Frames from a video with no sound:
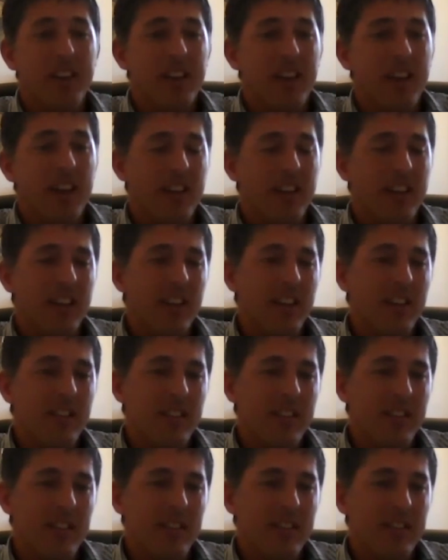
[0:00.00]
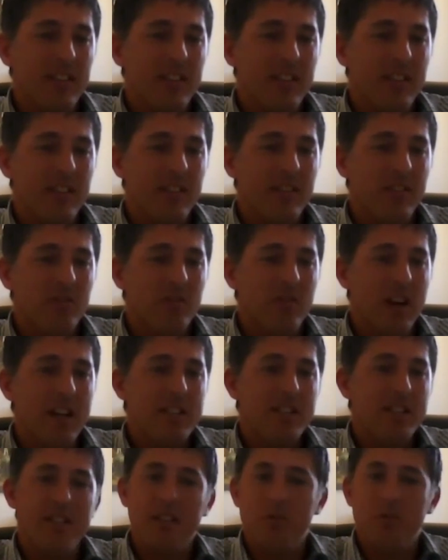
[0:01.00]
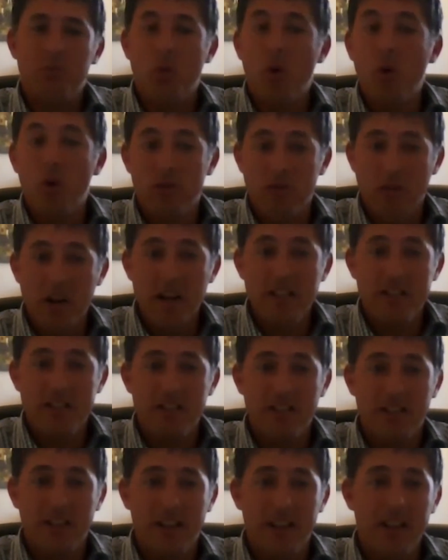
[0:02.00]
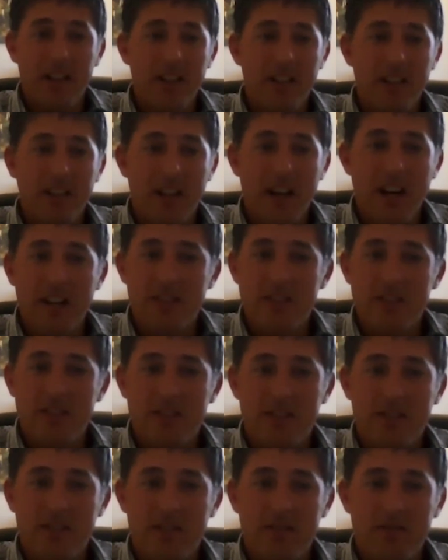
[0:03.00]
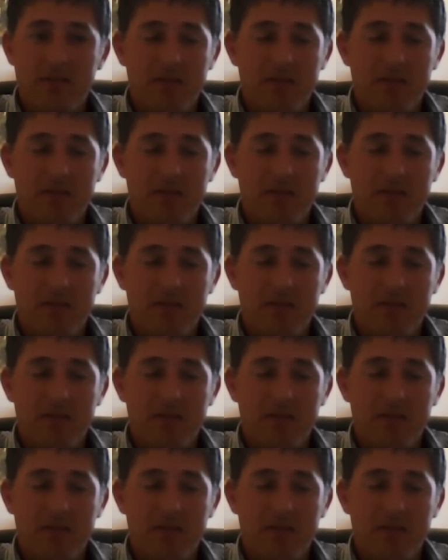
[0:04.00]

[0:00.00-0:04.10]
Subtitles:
And then more recently, last